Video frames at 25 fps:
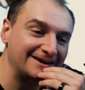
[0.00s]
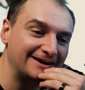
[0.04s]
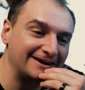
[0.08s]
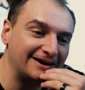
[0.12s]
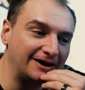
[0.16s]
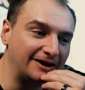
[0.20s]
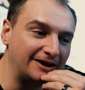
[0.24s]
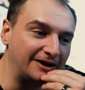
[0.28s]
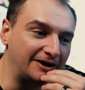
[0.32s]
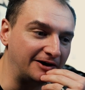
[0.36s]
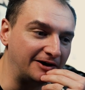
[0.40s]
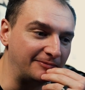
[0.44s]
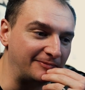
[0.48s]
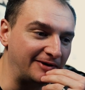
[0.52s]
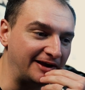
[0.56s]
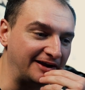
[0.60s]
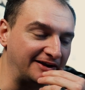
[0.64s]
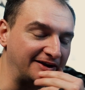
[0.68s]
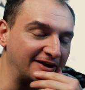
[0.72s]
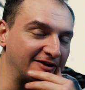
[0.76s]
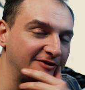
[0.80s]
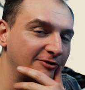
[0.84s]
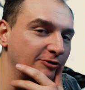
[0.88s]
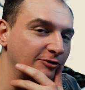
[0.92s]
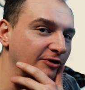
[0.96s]
And
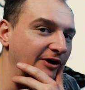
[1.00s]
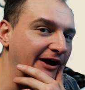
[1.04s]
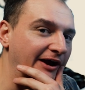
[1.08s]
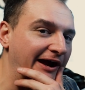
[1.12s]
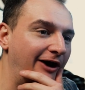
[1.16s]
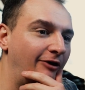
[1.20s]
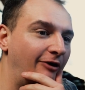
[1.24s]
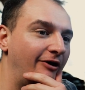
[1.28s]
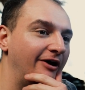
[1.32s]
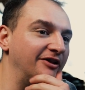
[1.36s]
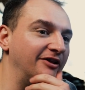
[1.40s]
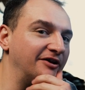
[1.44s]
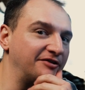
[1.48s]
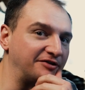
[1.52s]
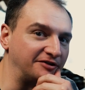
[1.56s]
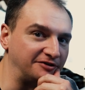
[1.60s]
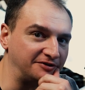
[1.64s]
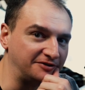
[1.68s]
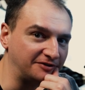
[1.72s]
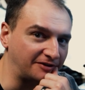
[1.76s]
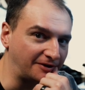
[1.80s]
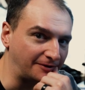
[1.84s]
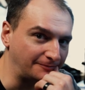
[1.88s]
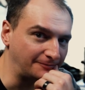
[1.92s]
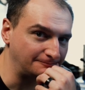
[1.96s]
guess how I listen
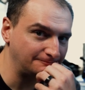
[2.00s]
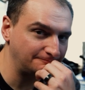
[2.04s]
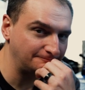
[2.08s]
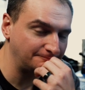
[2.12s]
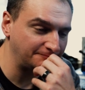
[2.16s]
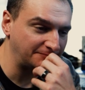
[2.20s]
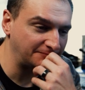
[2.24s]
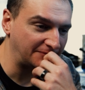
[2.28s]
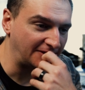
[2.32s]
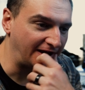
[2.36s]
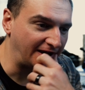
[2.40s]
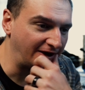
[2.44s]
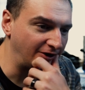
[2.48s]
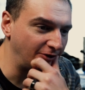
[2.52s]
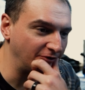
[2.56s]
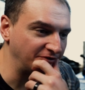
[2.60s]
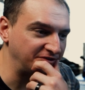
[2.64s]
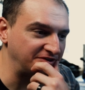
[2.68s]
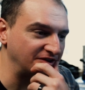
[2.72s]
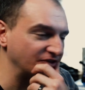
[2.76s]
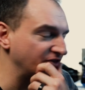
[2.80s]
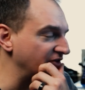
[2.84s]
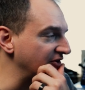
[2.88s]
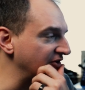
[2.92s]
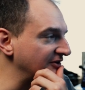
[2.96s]
to them? I don't
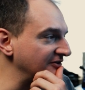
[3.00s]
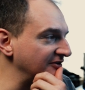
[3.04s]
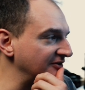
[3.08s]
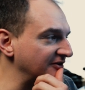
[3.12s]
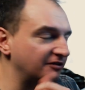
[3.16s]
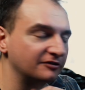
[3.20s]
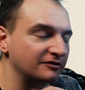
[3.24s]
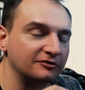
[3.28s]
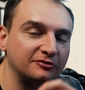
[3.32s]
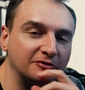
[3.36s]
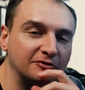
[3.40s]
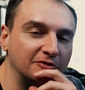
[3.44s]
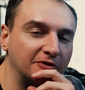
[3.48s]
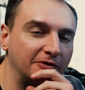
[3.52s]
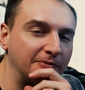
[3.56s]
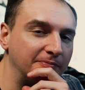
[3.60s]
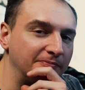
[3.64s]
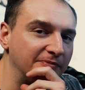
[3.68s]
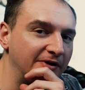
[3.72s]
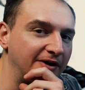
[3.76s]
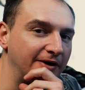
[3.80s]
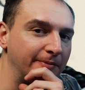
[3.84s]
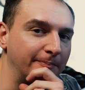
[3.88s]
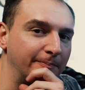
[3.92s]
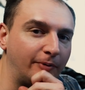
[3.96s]
sit there and listen to
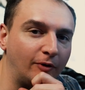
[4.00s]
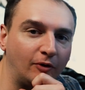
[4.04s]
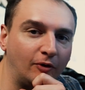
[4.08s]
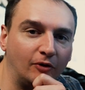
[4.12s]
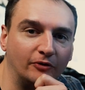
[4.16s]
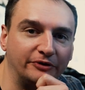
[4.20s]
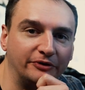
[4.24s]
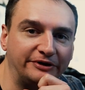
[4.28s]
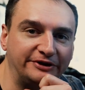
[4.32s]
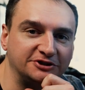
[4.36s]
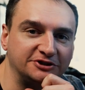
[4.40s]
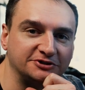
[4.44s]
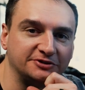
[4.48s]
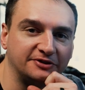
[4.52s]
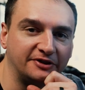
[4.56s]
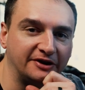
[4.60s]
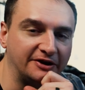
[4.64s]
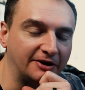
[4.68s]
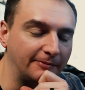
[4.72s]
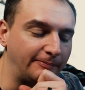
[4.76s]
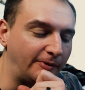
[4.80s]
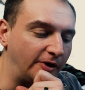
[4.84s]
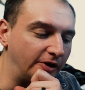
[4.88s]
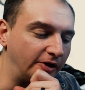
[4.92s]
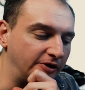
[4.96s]
them and pull each
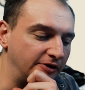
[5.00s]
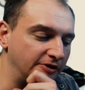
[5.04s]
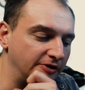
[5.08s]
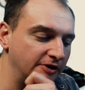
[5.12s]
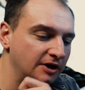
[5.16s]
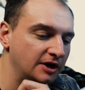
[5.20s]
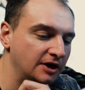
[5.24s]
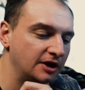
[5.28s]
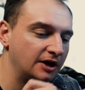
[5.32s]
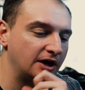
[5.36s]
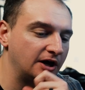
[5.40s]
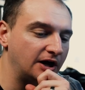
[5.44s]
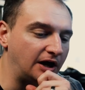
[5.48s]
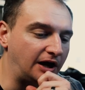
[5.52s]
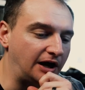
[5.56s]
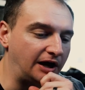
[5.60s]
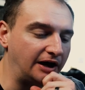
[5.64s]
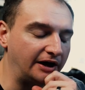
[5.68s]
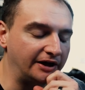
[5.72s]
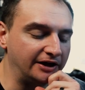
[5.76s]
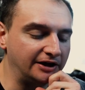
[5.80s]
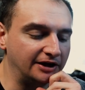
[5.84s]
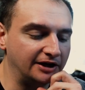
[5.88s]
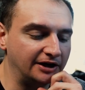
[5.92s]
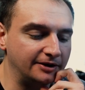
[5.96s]
thing apart.
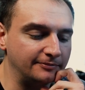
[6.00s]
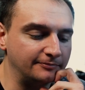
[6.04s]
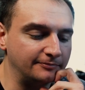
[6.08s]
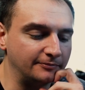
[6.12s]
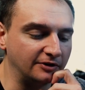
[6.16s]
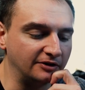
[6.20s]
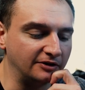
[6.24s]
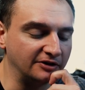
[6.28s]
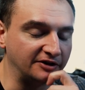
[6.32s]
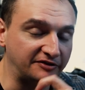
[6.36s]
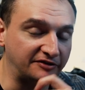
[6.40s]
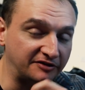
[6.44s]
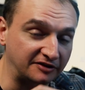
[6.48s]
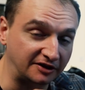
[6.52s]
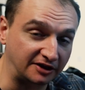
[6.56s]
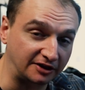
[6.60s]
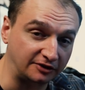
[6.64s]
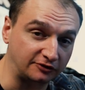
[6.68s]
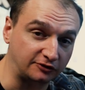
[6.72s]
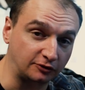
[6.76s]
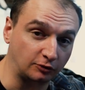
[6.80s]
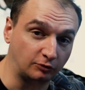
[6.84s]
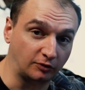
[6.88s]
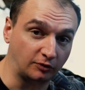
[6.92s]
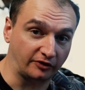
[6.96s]
I am
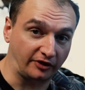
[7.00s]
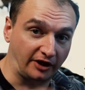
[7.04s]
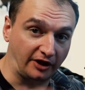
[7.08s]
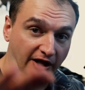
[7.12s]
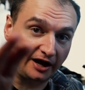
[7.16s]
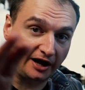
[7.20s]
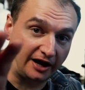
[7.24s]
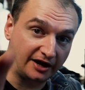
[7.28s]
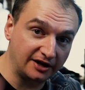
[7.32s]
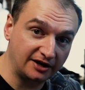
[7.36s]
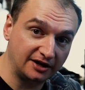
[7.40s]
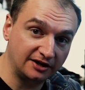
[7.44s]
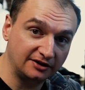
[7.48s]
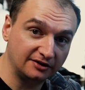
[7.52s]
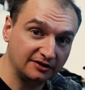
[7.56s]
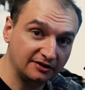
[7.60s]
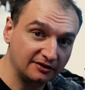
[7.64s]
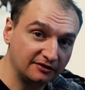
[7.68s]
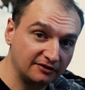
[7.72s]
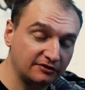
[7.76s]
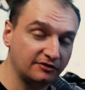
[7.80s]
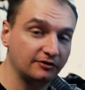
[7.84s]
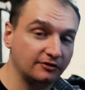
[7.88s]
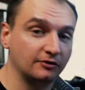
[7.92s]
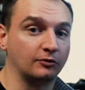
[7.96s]
listening to where the high end
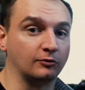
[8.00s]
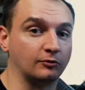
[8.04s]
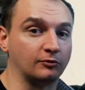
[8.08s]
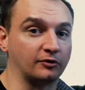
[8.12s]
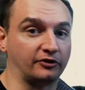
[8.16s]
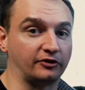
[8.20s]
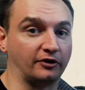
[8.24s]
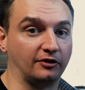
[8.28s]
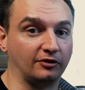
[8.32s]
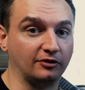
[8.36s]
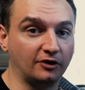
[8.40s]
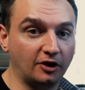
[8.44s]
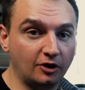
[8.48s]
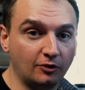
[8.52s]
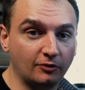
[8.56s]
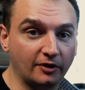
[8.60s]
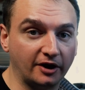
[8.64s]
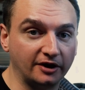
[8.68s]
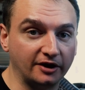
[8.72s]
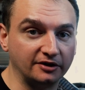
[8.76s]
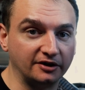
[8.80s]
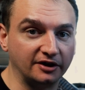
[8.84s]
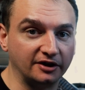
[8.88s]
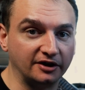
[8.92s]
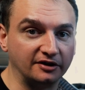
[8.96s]
is, where the low
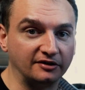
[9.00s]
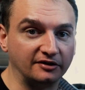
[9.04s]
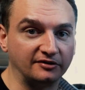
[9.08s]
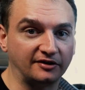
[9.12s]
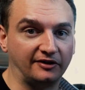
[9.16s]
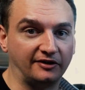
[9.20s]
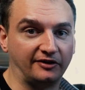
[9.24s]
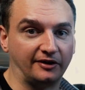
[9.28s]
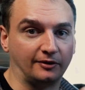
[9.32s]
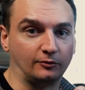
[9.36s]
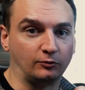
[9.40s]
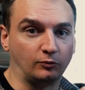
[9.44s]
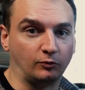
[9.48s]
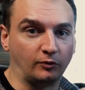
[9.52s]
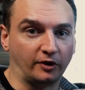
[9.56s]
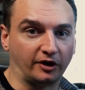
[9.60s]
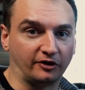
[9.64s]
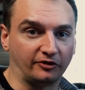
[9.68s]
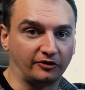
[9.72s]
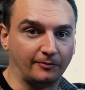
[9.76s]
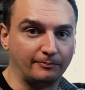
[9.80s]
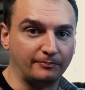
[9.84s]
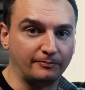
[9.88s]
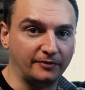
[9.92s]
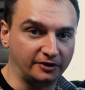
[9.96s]
end is, and then
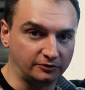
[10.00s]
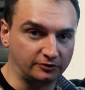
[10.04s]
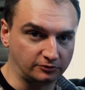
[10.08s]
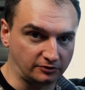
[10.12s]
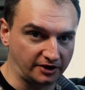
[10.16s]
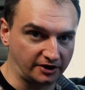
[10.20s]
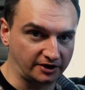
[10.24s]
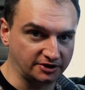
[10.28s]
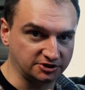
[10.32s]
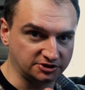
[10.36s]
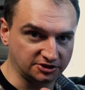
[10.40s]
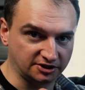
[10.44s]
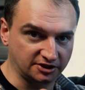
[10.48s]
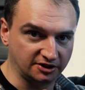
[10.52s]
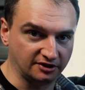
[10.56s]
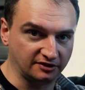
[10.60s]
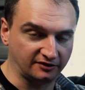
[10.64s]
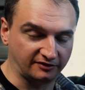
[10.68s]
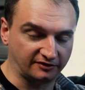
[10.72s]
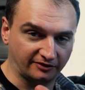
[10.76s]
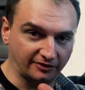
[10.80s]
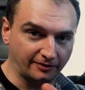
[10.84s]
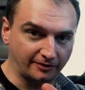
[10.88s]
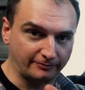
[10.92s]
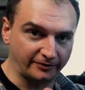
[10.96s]
where the mid range
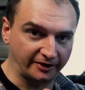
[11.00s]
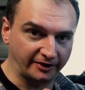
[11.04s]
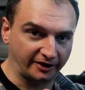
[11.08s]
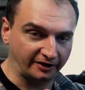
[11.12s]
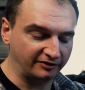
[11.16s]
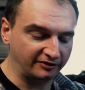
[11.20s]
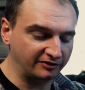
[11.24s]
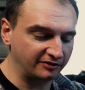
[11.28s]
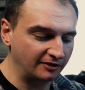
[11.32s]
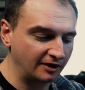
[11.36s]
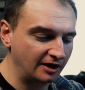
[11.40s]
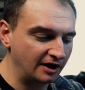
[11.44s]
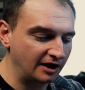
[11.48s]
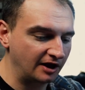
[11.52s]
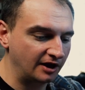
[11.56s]
is in the mix.